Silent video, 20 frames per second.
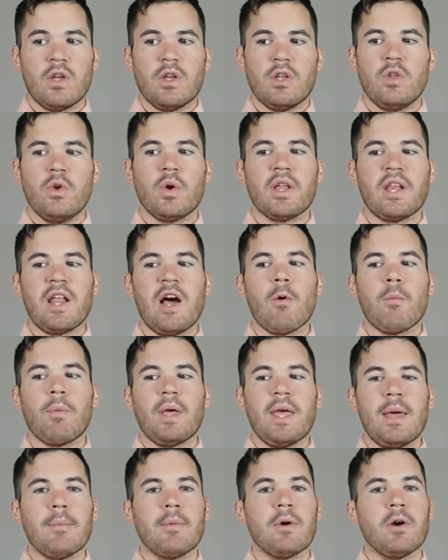you can help
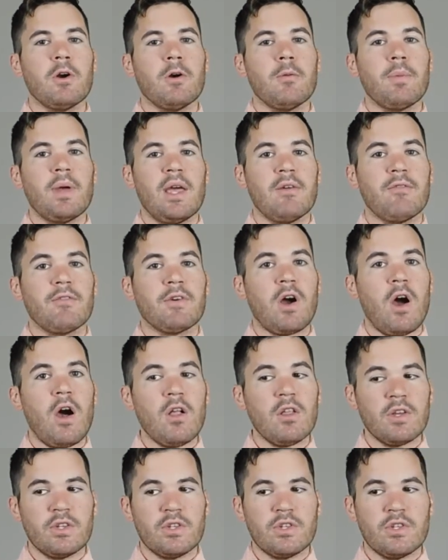him or her pay for
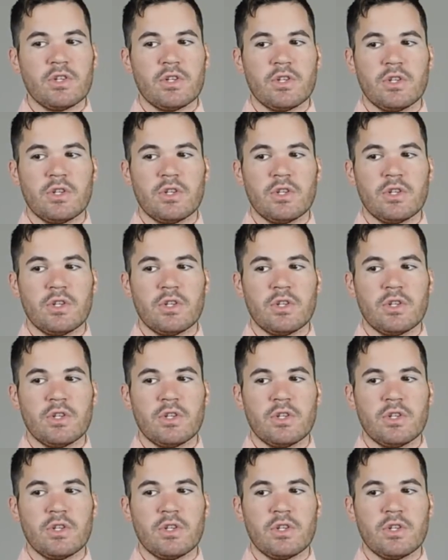college.